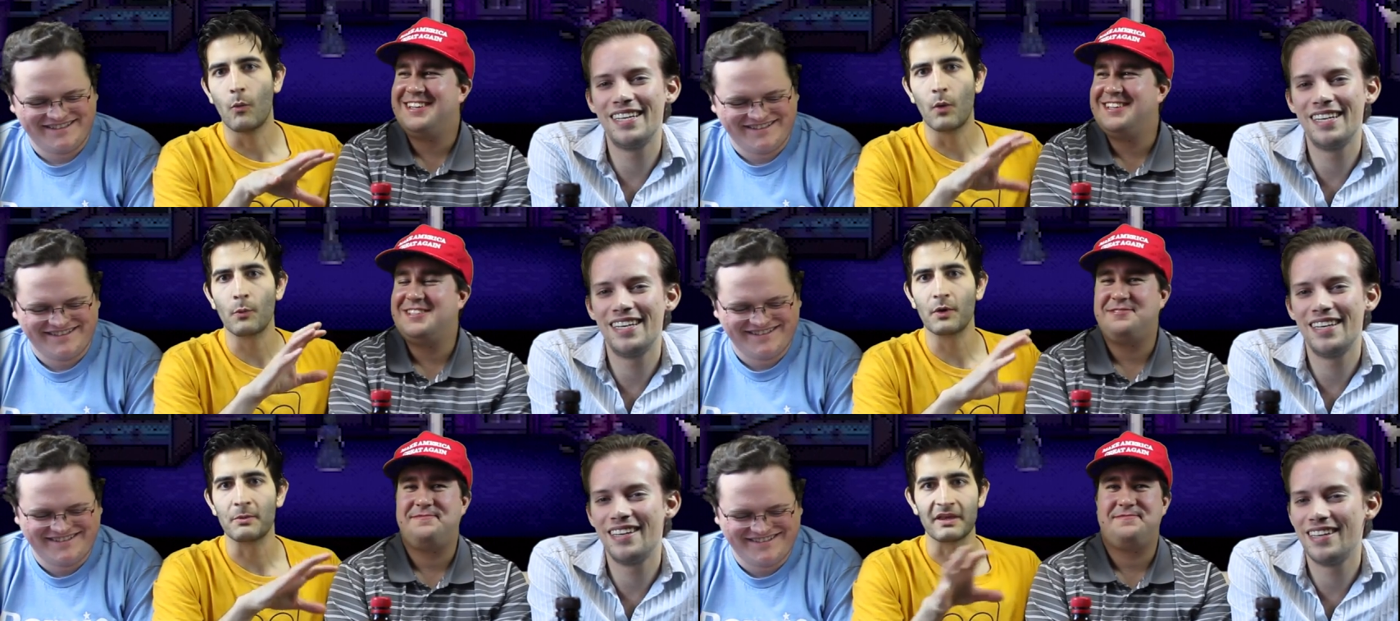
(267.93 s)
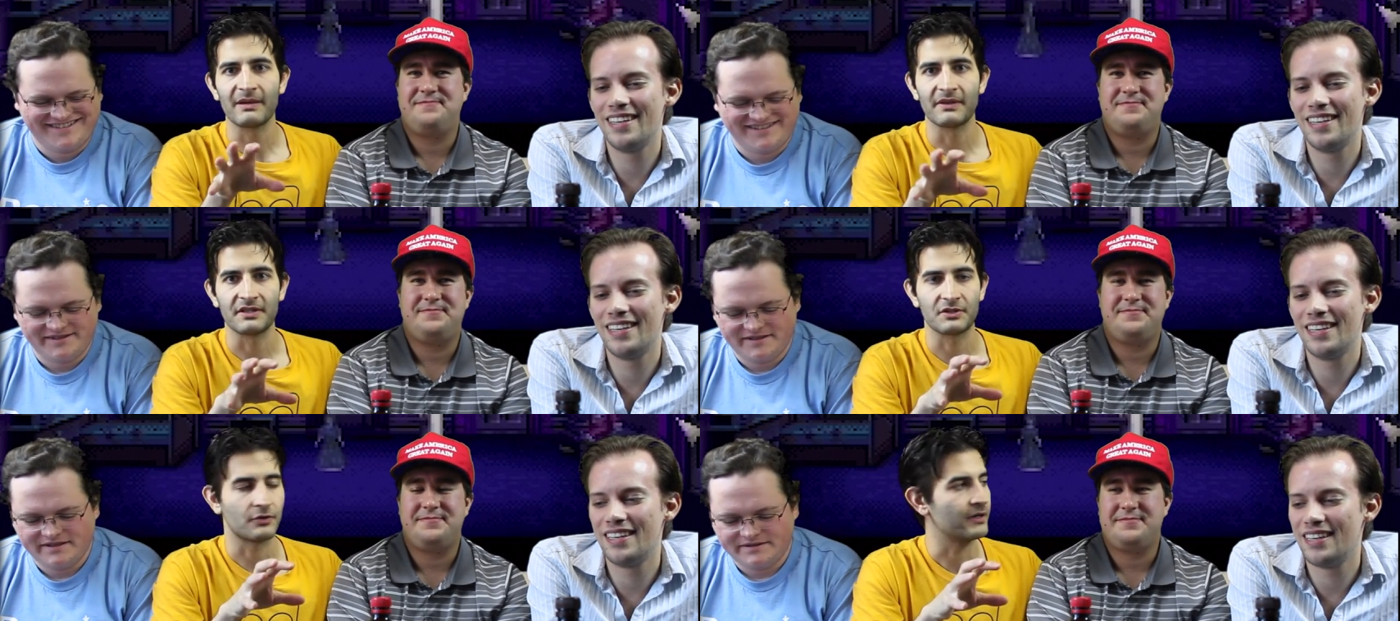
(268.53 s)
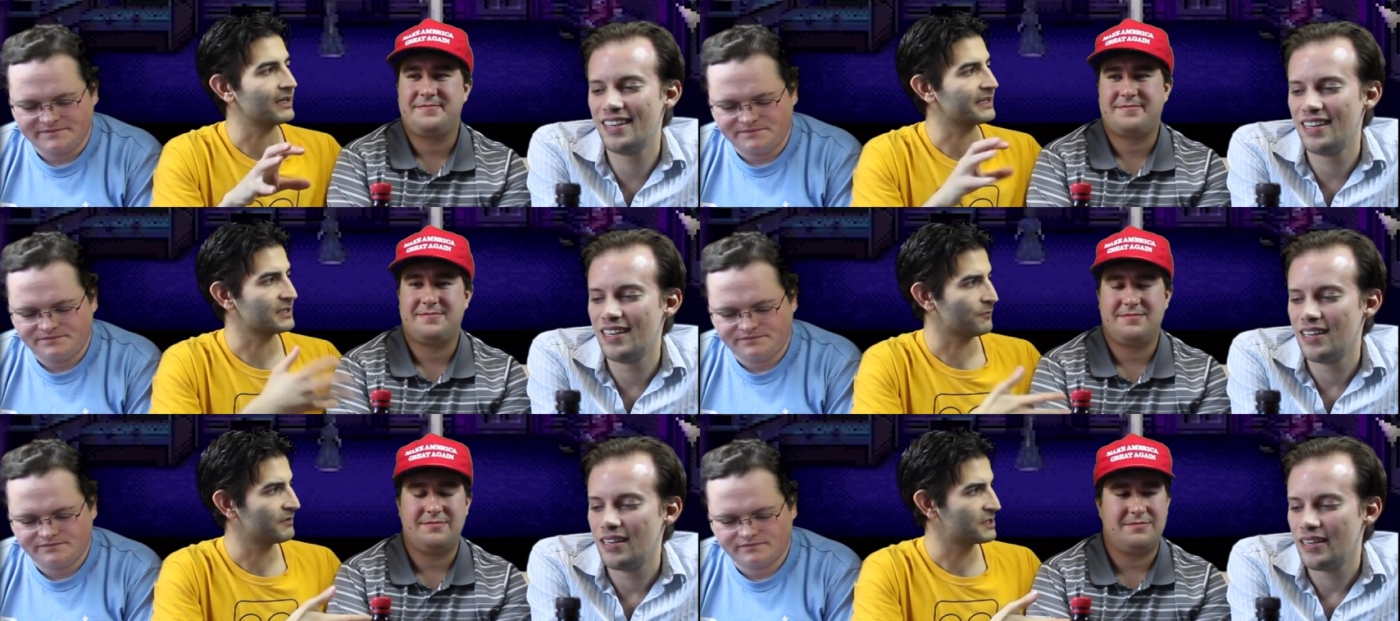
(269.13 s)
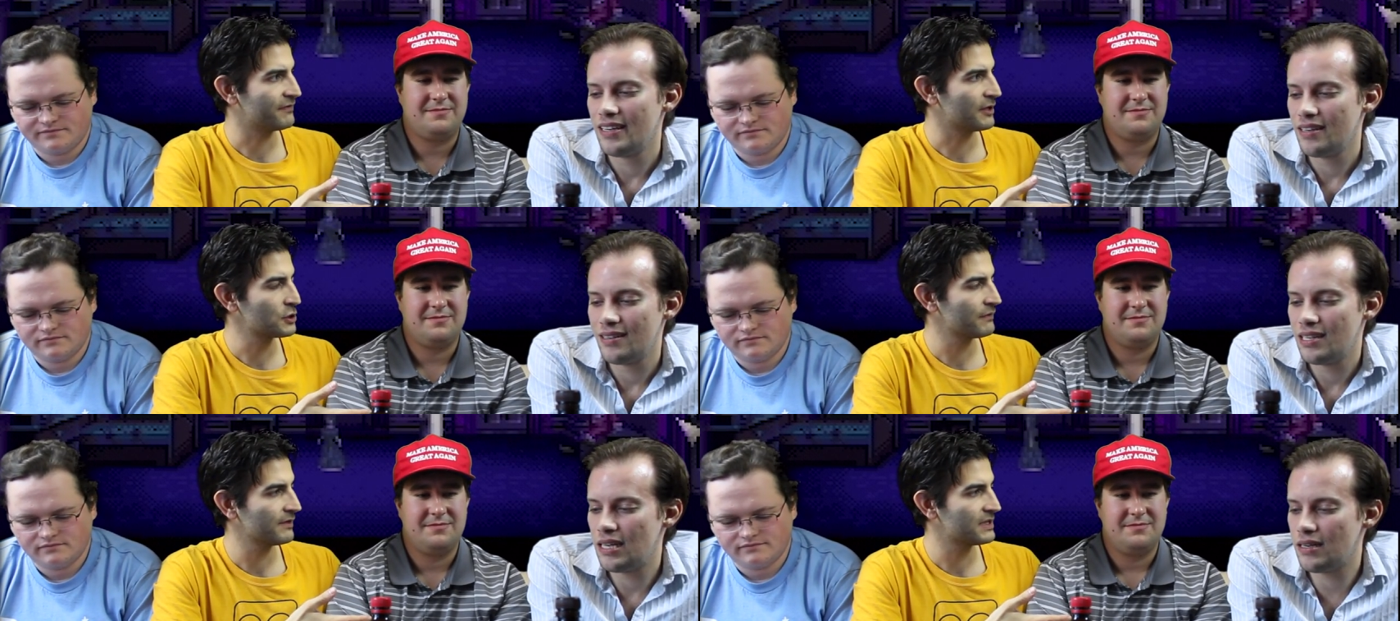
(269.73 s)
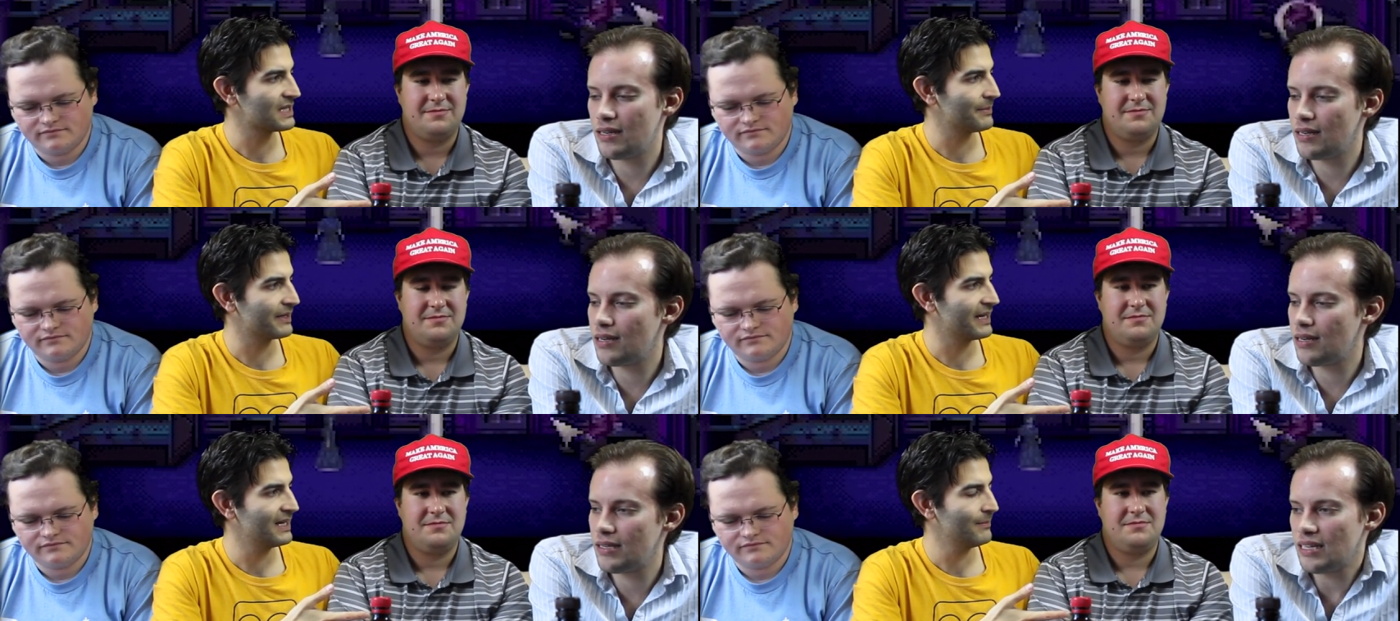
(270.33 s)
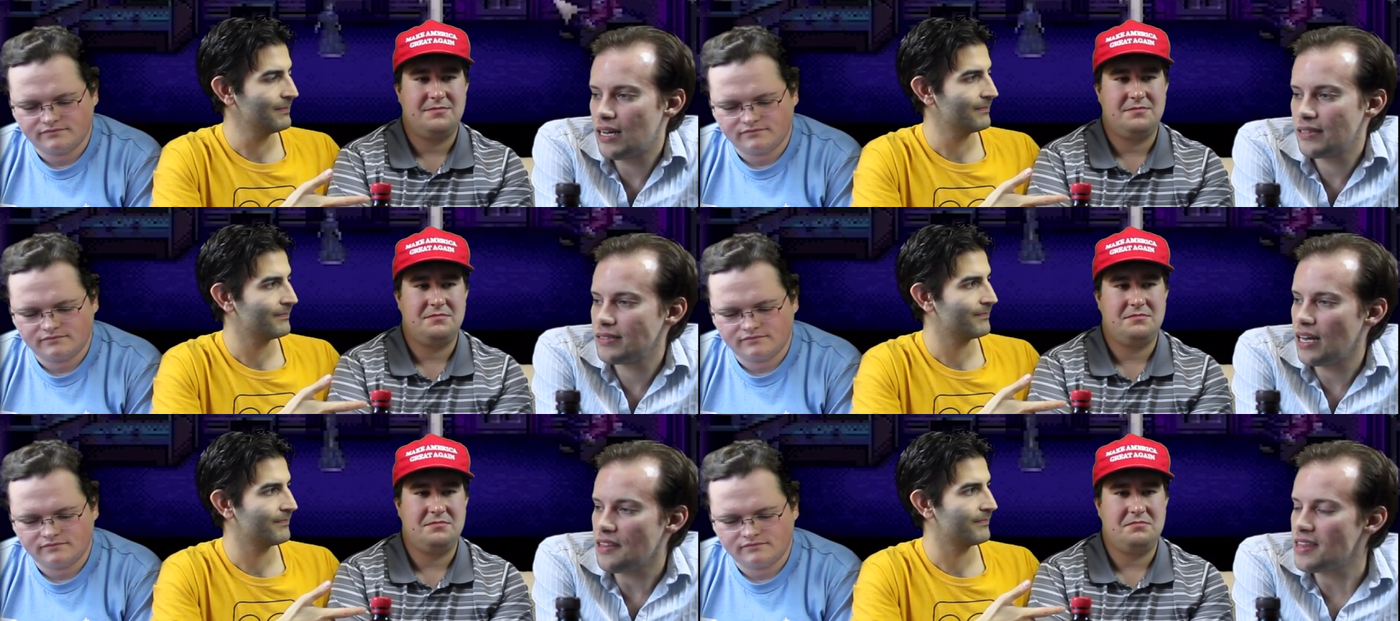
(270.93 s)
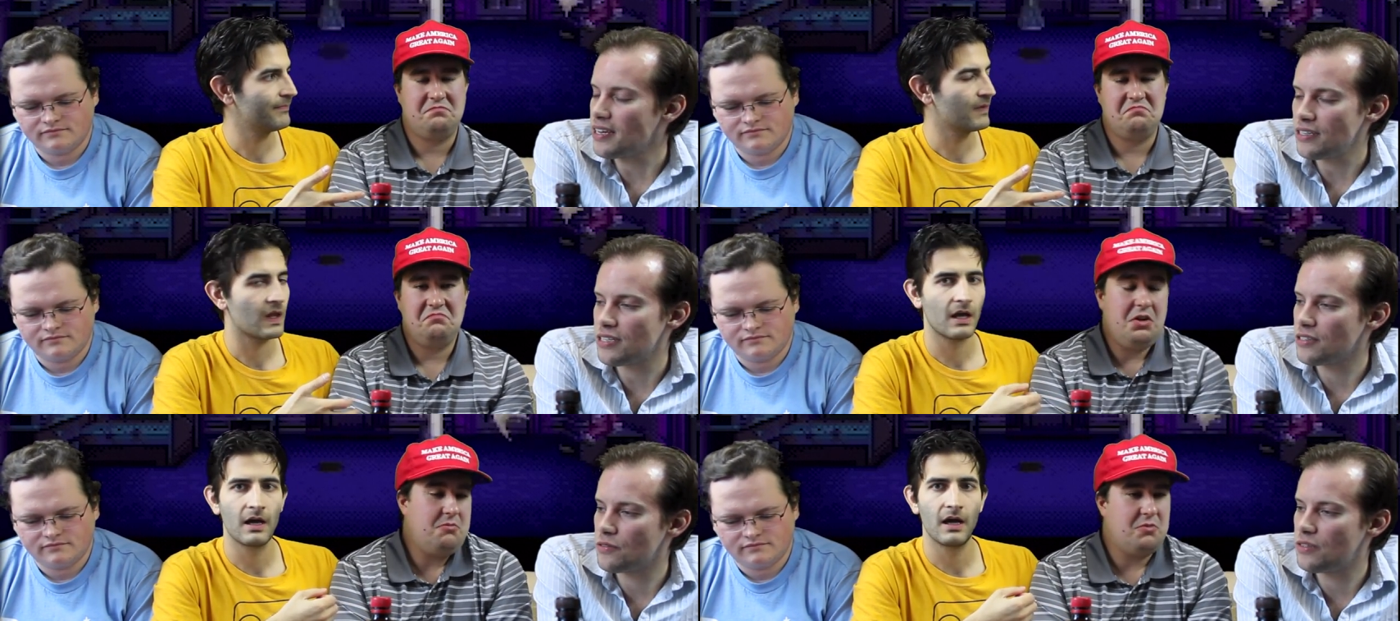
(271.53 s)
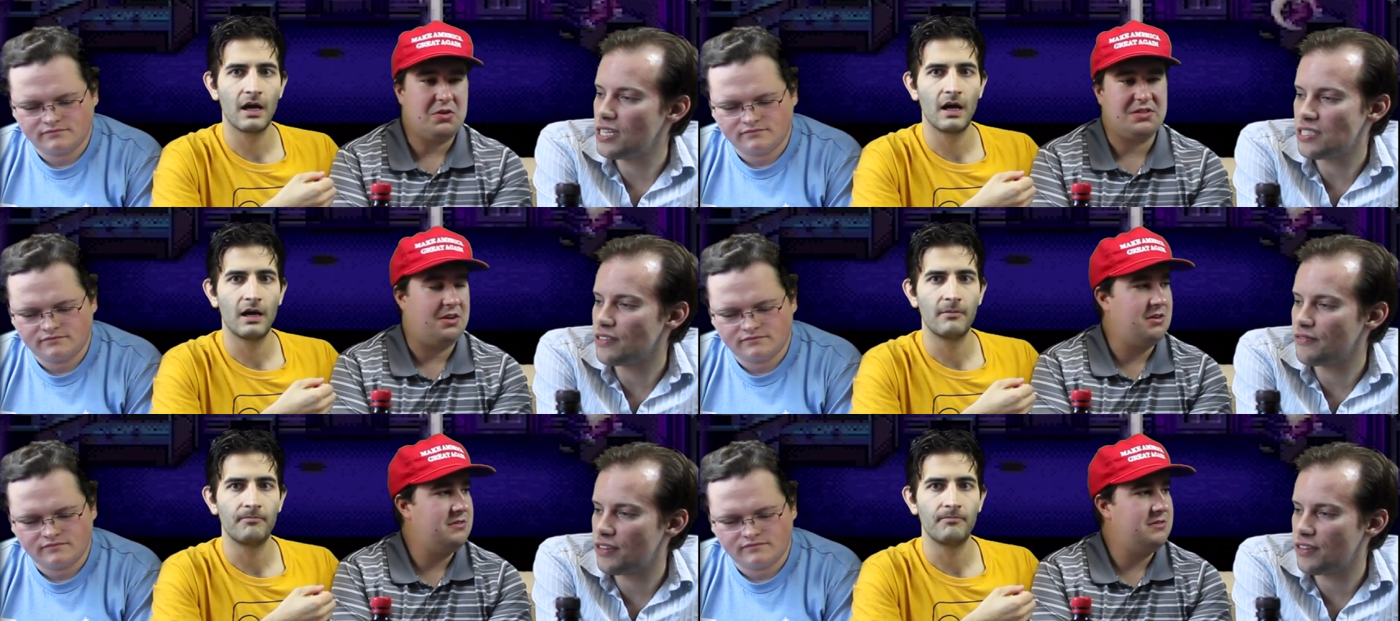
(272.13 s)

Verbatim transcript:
Speaker 1: what, what do we think about the story? Like, there's a, there's a function
Speaker 2: for this type of game. I think it's a decent